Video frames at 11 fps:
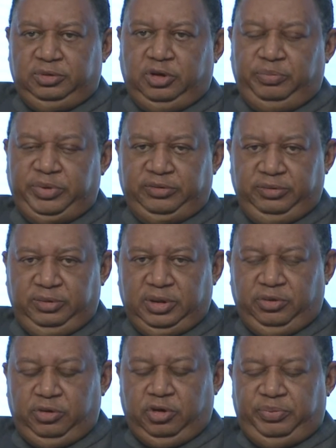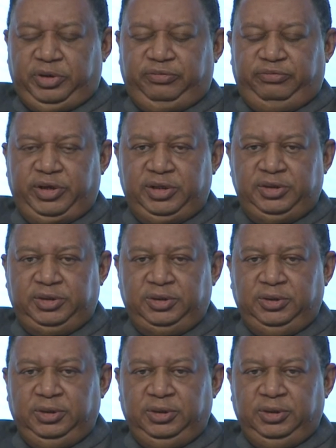OPEC and non-OPEC friends.